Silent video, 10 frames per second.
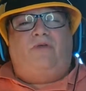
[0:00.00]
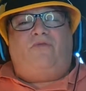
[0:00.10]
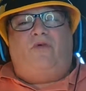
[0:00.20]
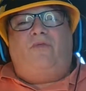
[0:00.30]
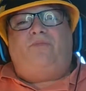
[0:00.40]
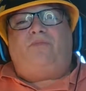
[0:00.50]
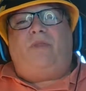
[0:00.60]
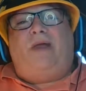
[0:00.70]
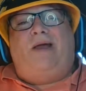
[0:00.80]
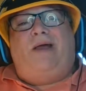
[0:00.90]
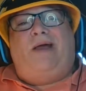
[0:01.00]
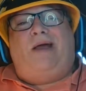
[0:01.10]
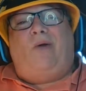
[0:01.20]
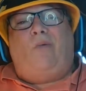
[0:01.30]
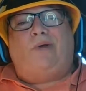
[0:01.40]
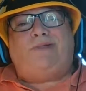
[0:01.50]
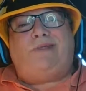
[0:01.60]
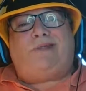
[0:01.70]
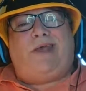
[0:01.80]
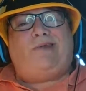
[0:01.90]
phone, I
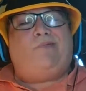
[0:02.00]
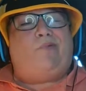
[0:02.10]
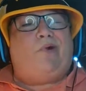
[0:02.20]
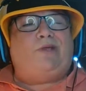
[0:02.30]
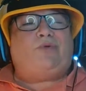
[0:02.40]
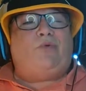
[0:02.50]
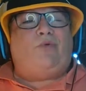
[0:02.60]
wasn't that impressed with